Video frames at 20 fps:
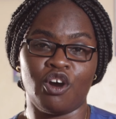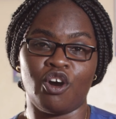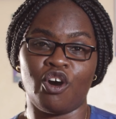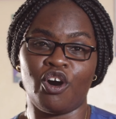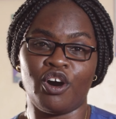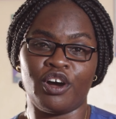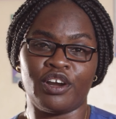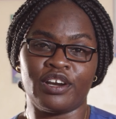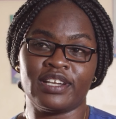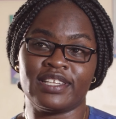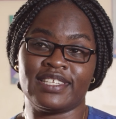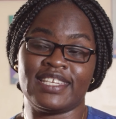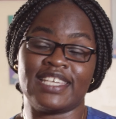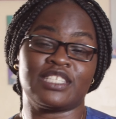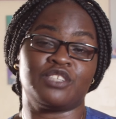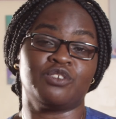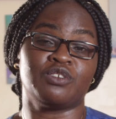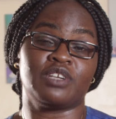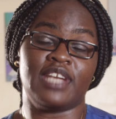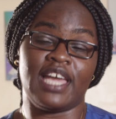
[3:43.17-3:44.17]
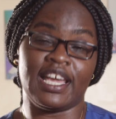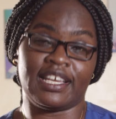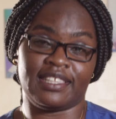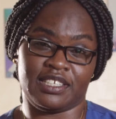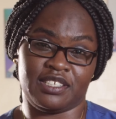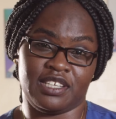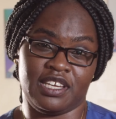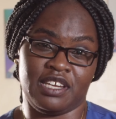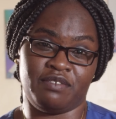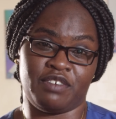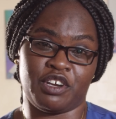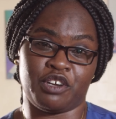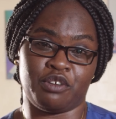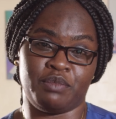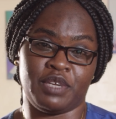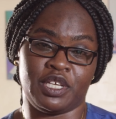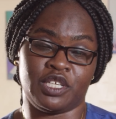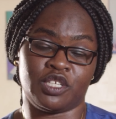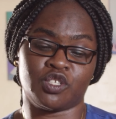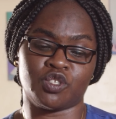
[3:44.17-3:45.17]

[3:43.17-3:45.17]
or just don't like that environment.